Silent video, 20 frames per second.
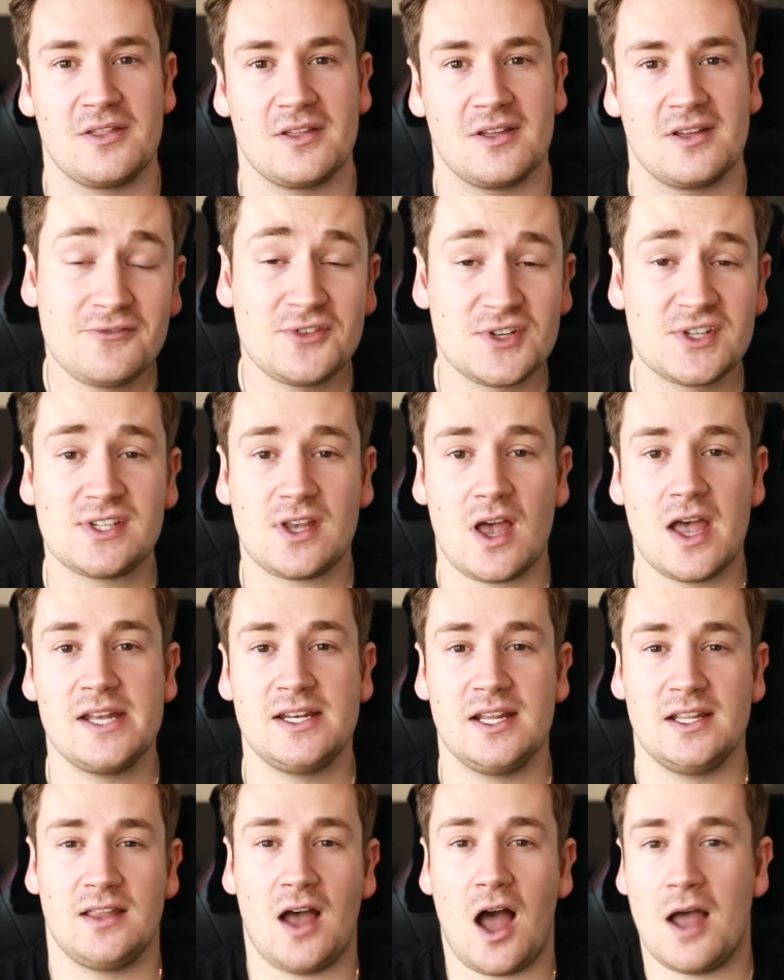I've
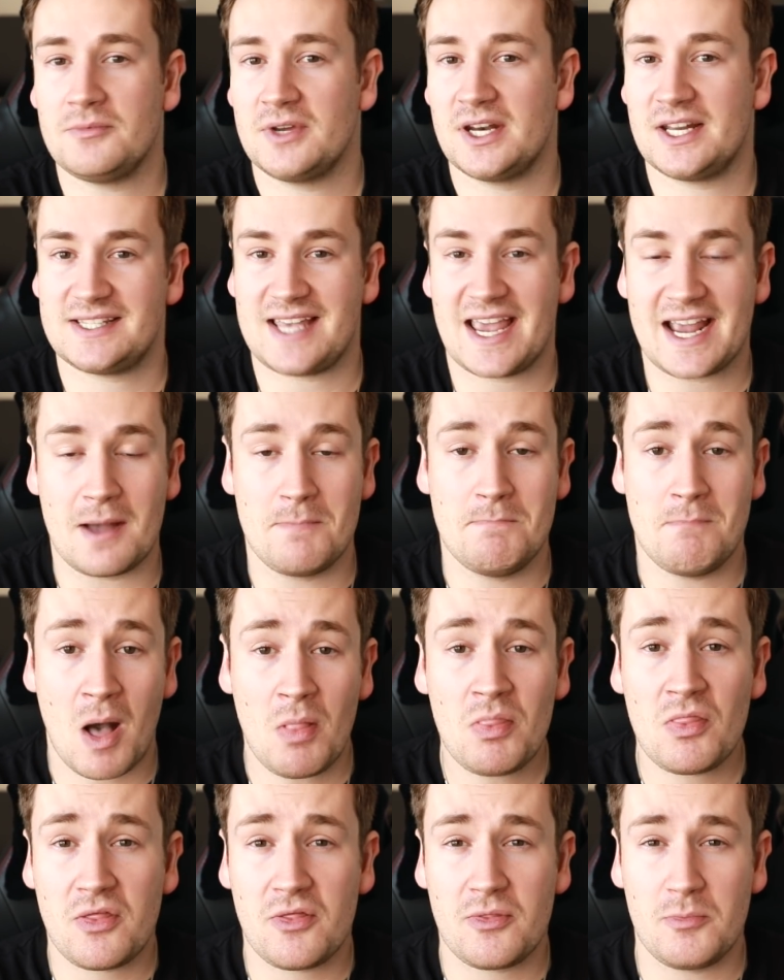decided that I'm going to take a
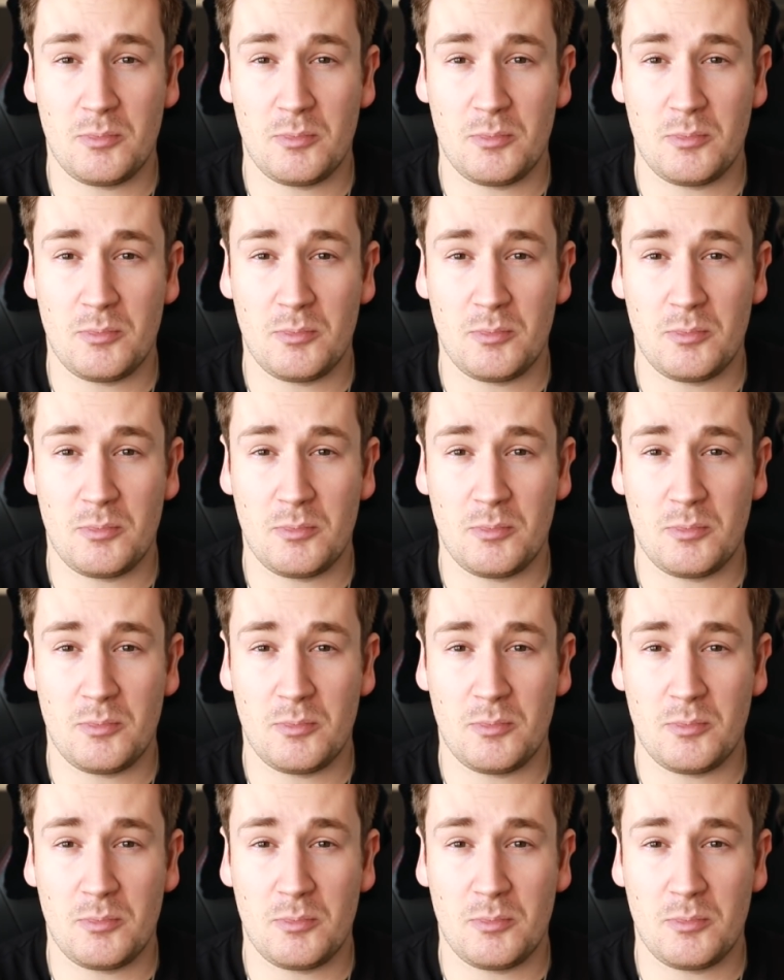month